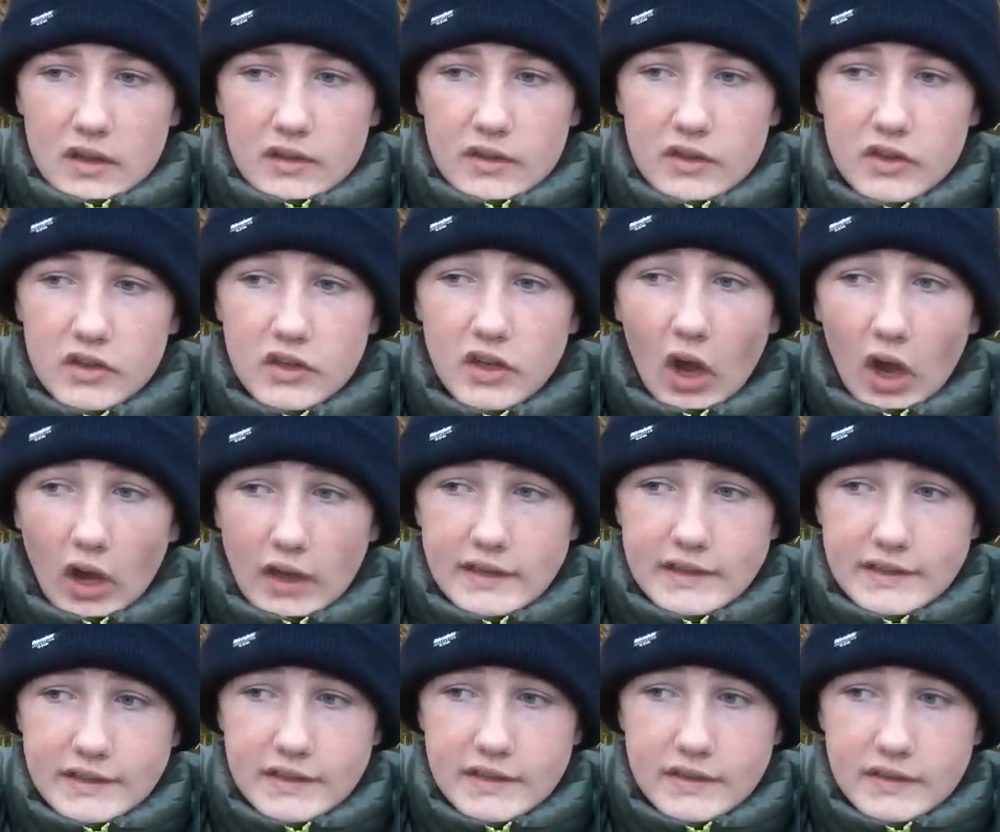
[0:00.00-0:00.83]
The
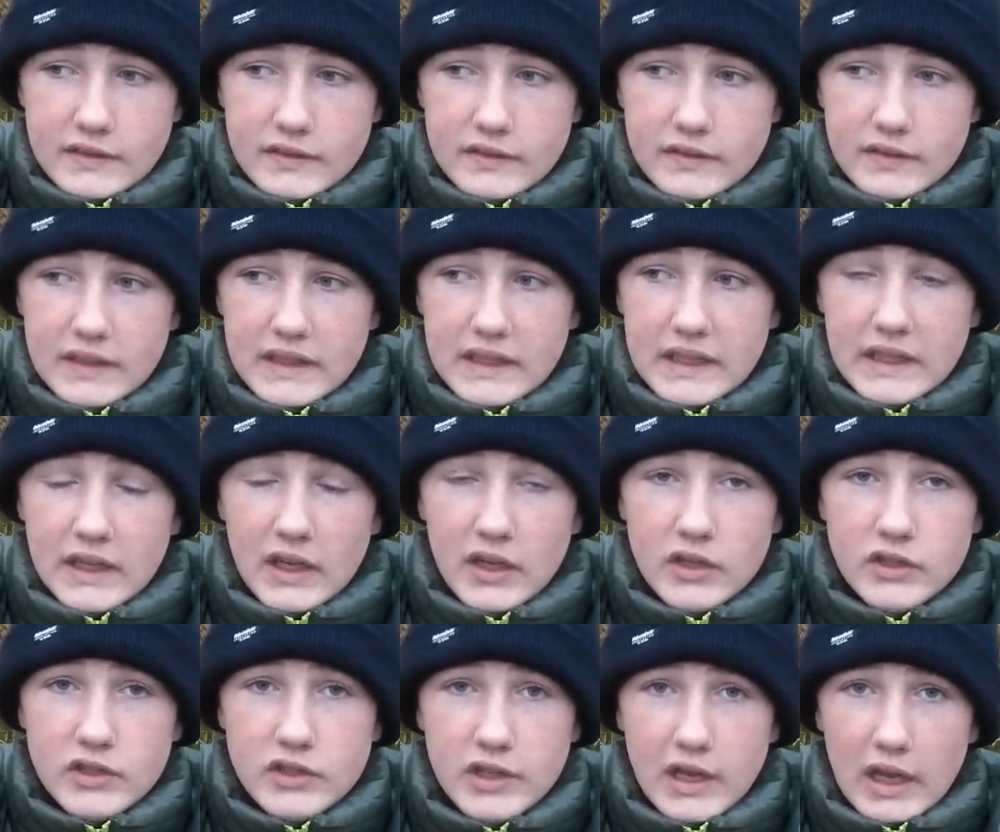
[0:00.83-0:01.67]
night, in a
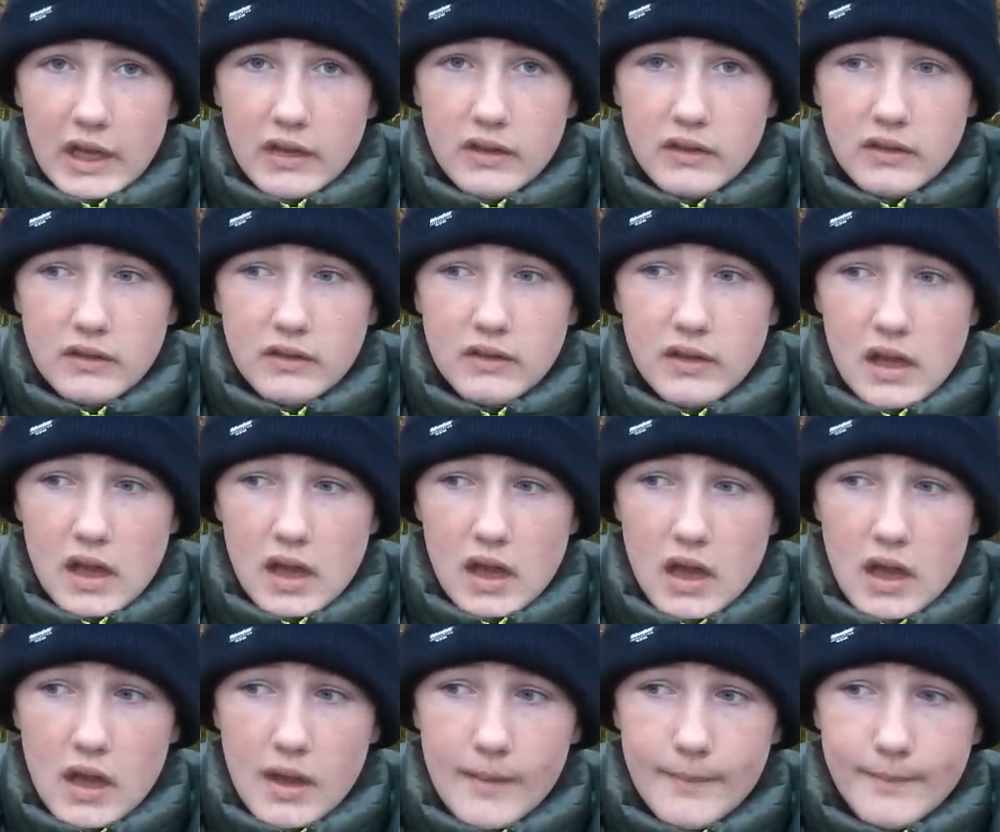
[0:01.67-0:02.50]
nutshell,
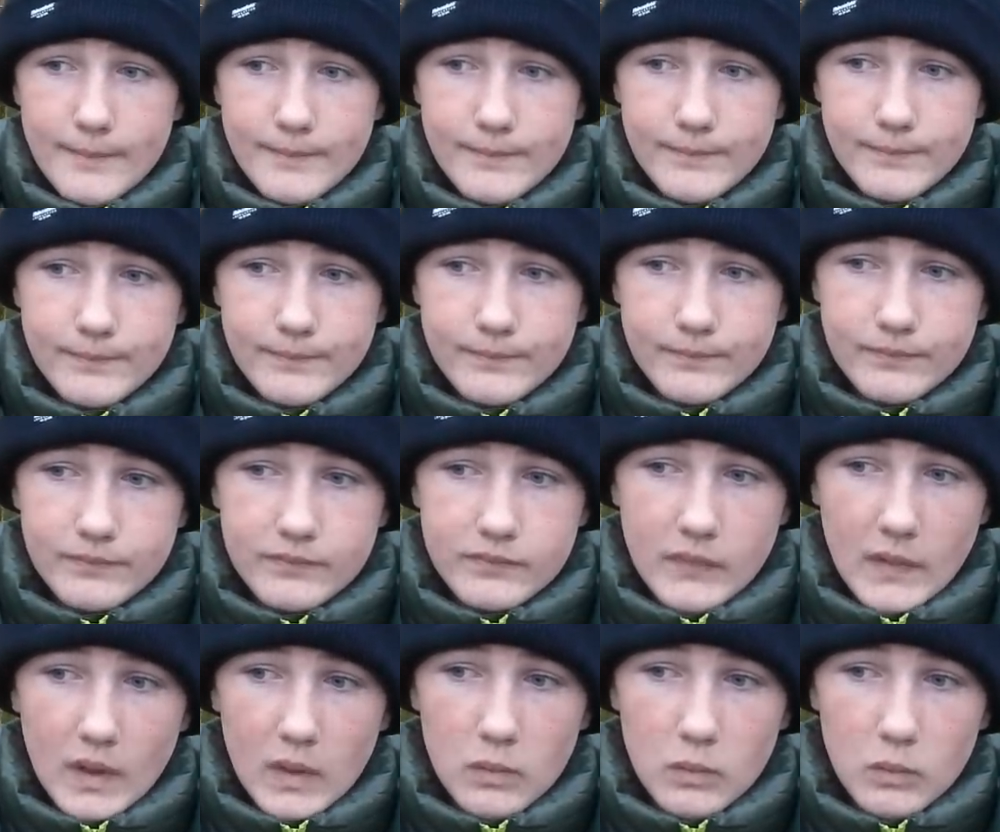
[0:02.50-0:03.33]

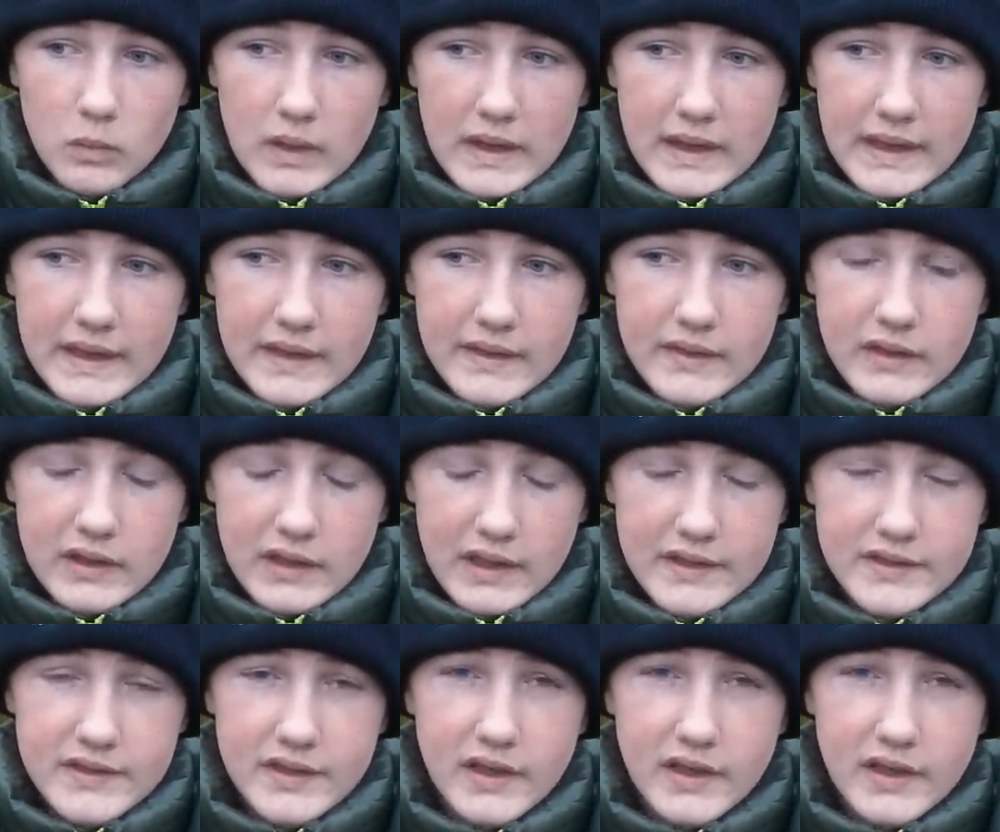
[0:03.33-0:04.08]
it